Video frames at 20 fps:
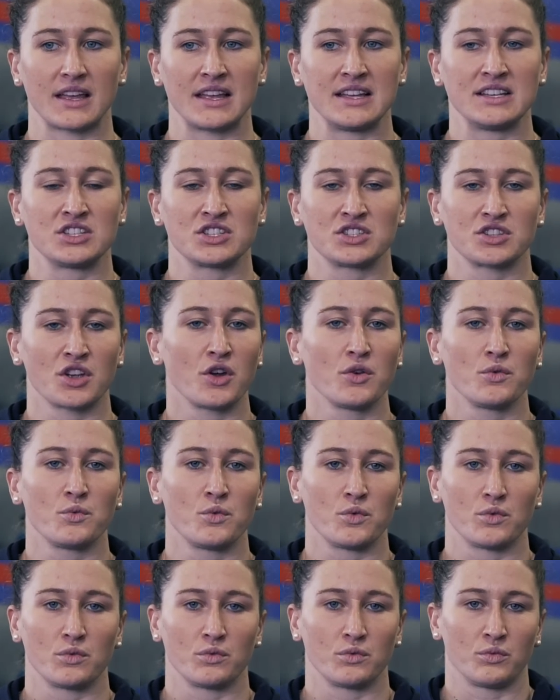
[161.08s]
he's so
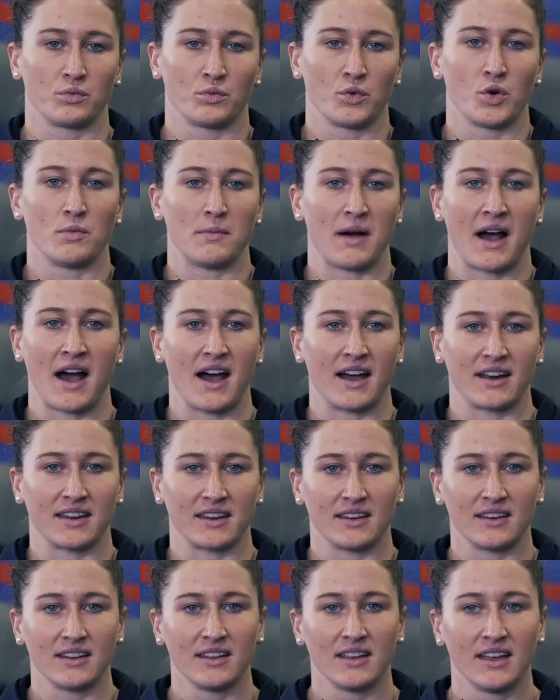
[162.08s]

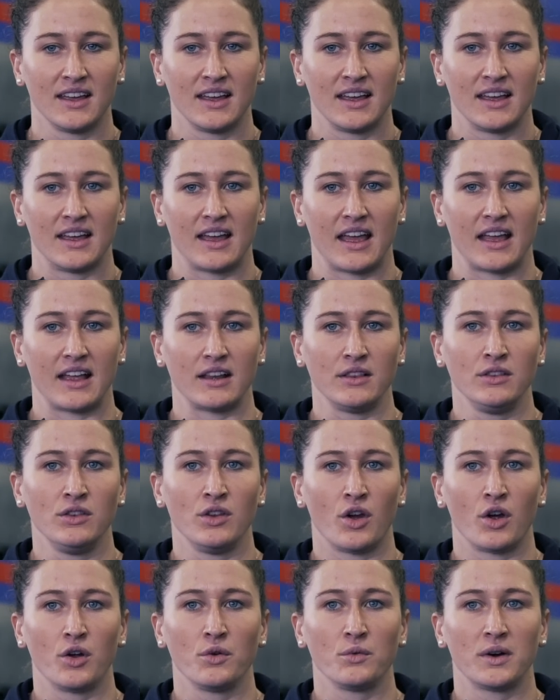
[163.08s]
warm-hearted.
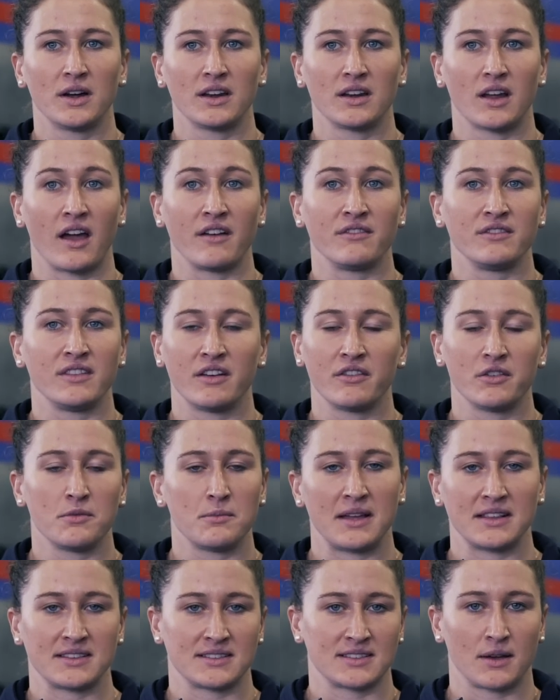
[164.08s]
I've
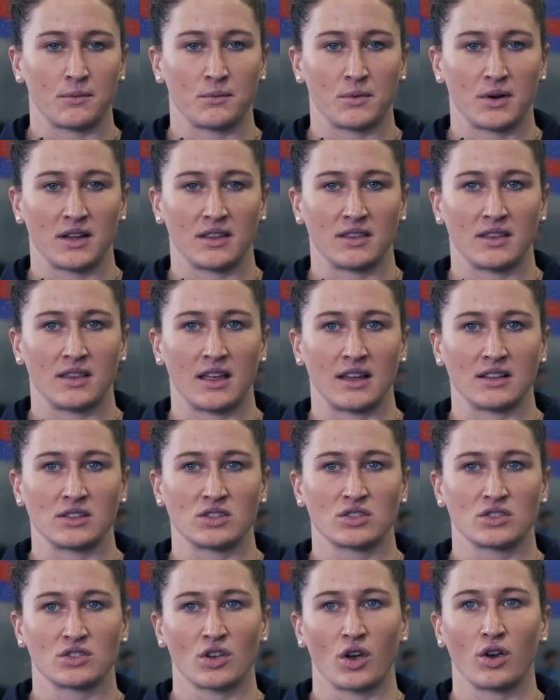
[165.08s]
never met someone
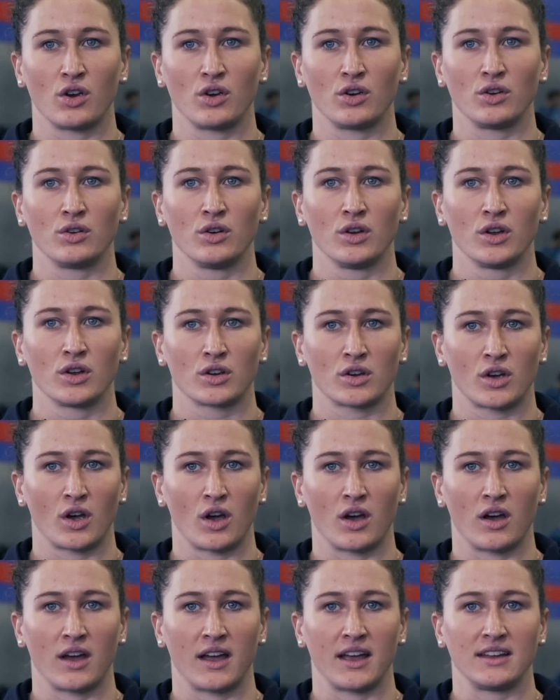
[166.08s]
that's so
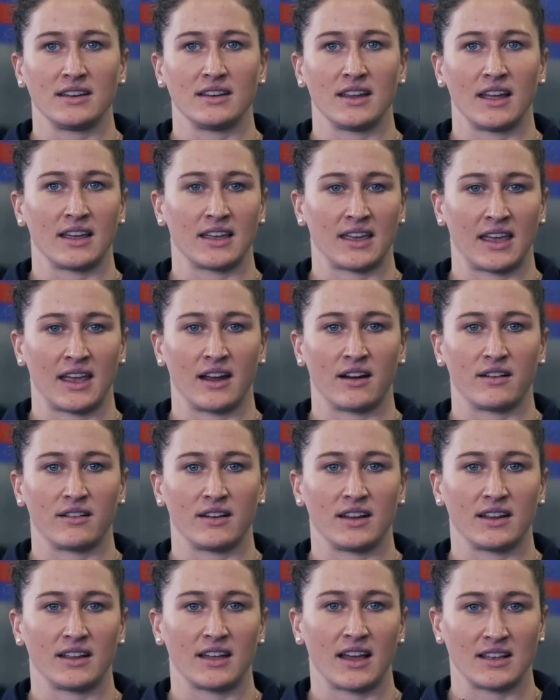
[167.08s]
kind and
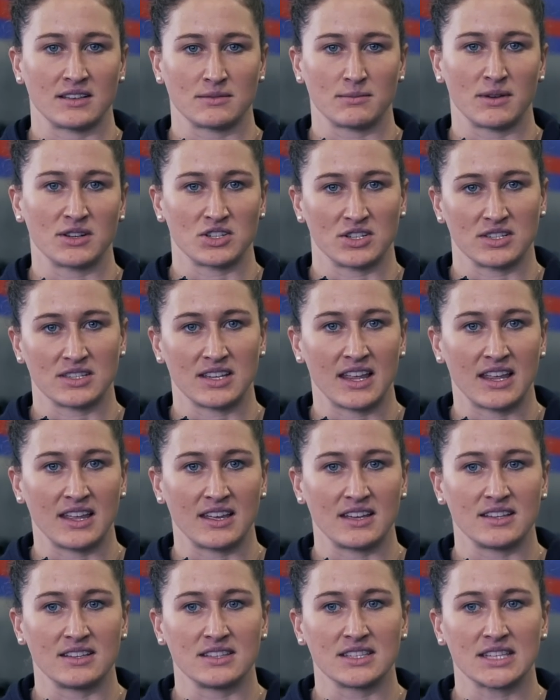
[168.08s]
caring as much as he
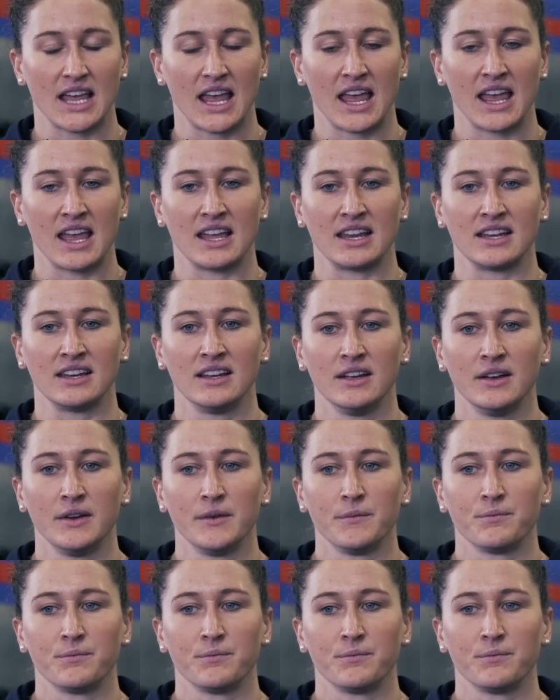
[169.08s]
is. And